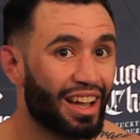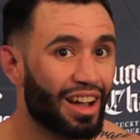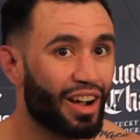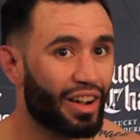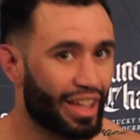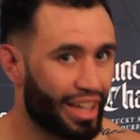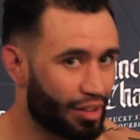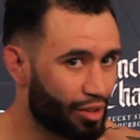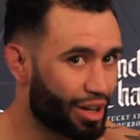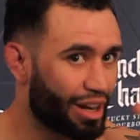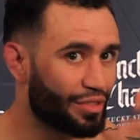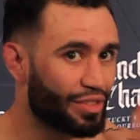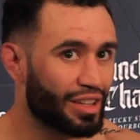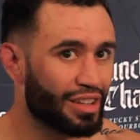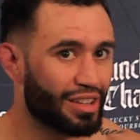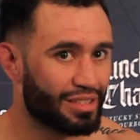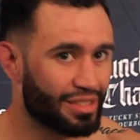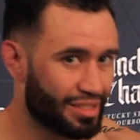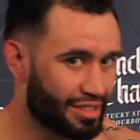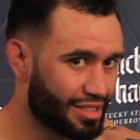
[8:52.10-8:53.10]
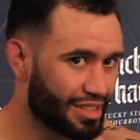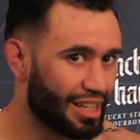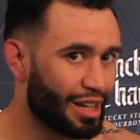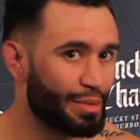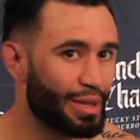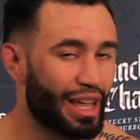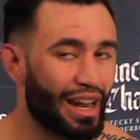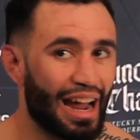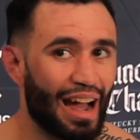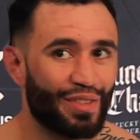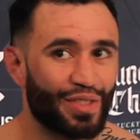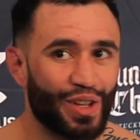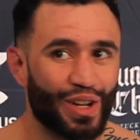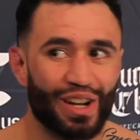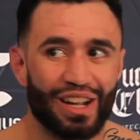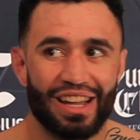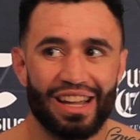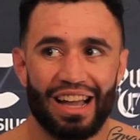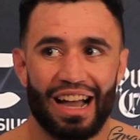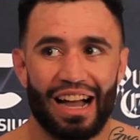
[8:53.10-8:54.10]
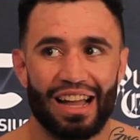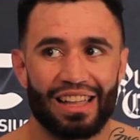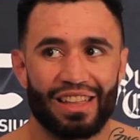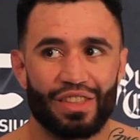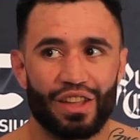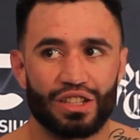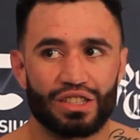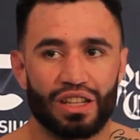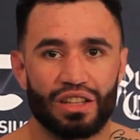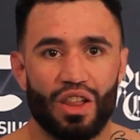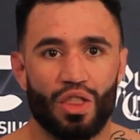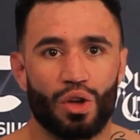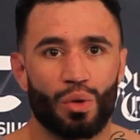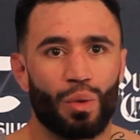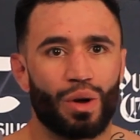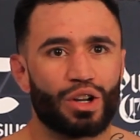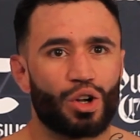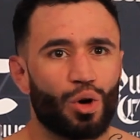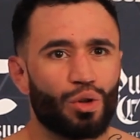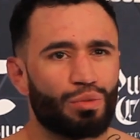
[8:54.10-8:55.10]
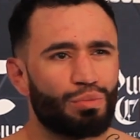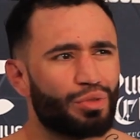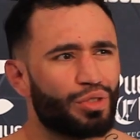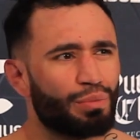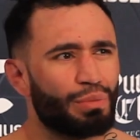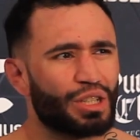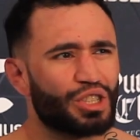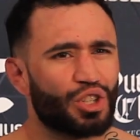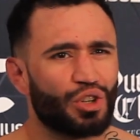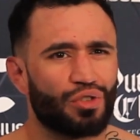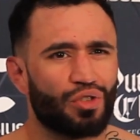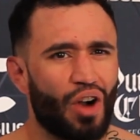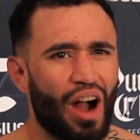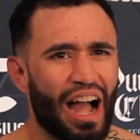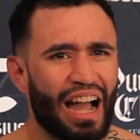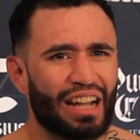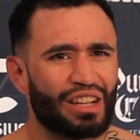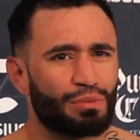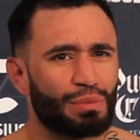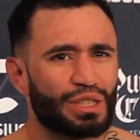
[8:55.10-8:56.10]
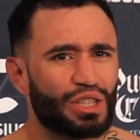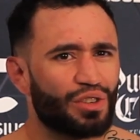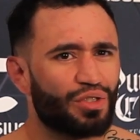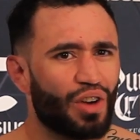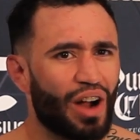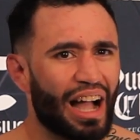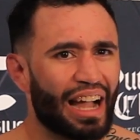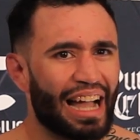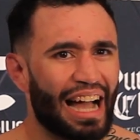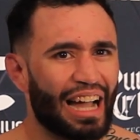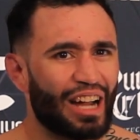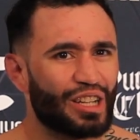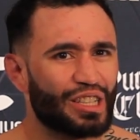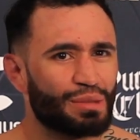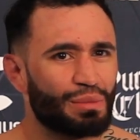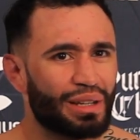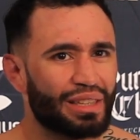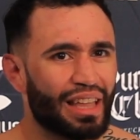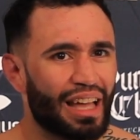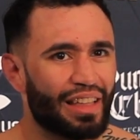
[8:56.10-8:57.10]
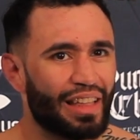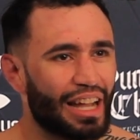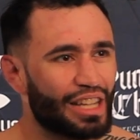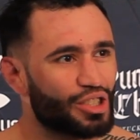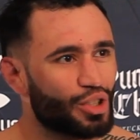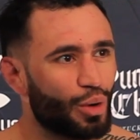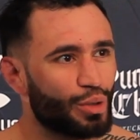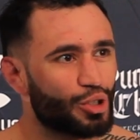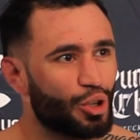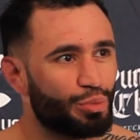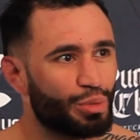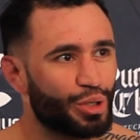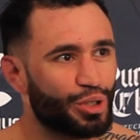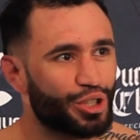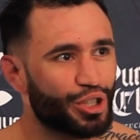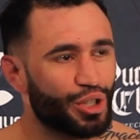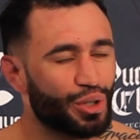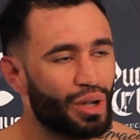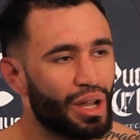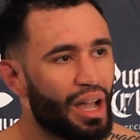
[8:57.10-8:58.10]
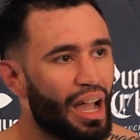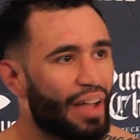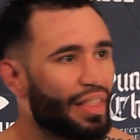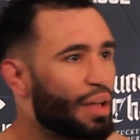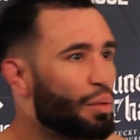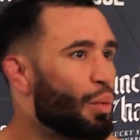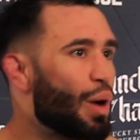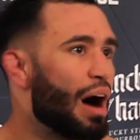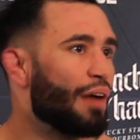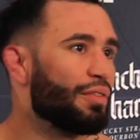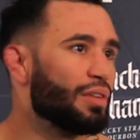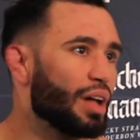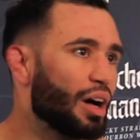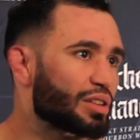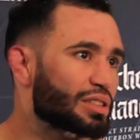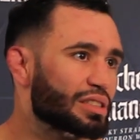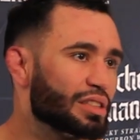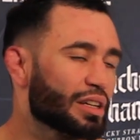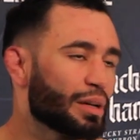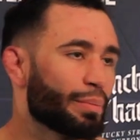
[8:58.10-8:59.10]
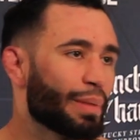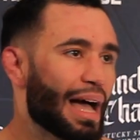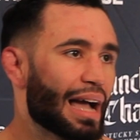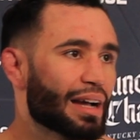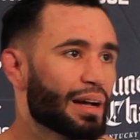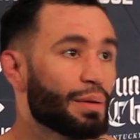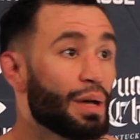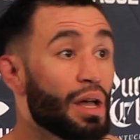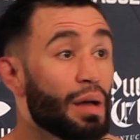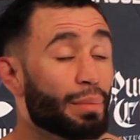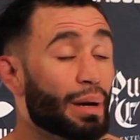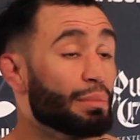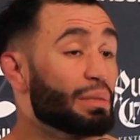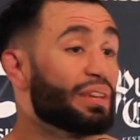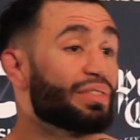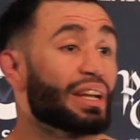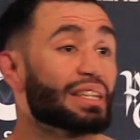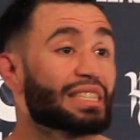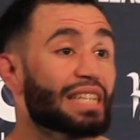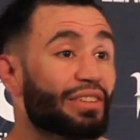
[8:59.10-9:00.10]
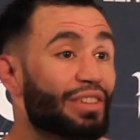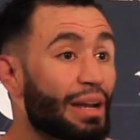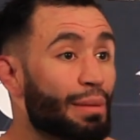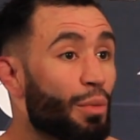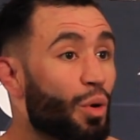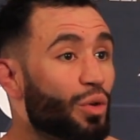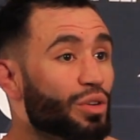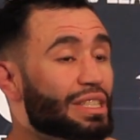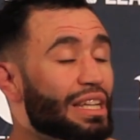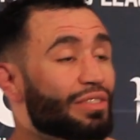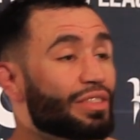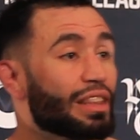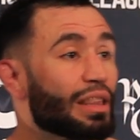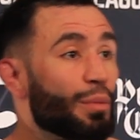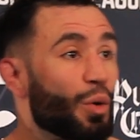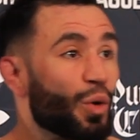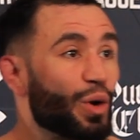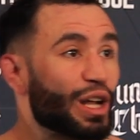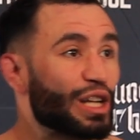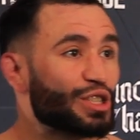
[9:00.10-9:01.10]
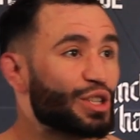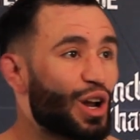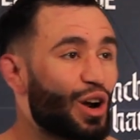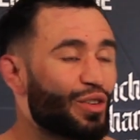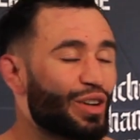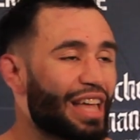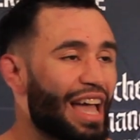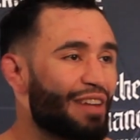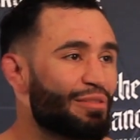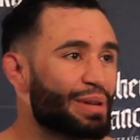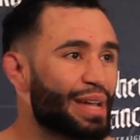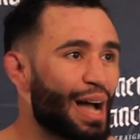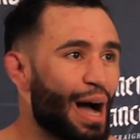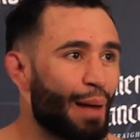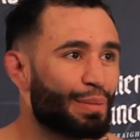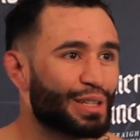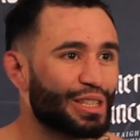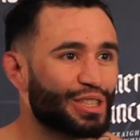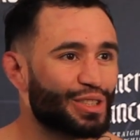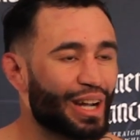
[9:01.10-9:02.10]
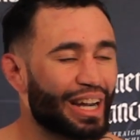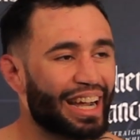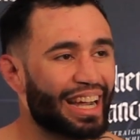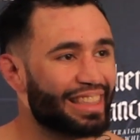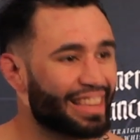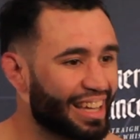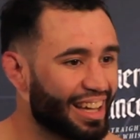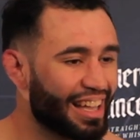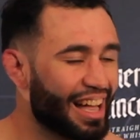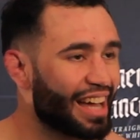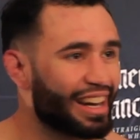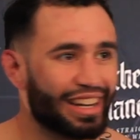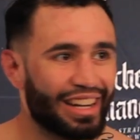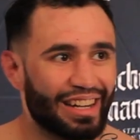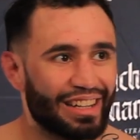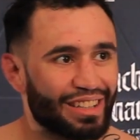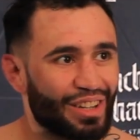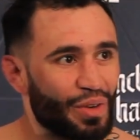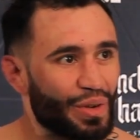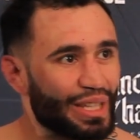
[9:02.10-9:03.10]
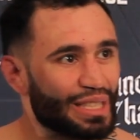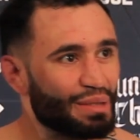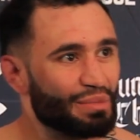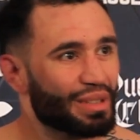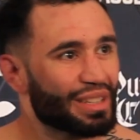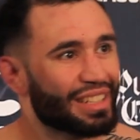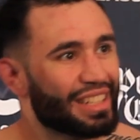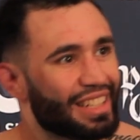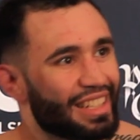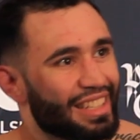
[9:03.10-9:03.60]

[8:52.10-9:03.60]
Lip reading: Okay, you're going to have to tell me that after. There's another one called Mr. Fry, or Mr. Fry Guy or something like that. I saw it was open to 2. And then Waffle House is a good backup. But I'm leaving at 7 in the morning, so I don't really have any options. So I can get the hell out of here and go eat something.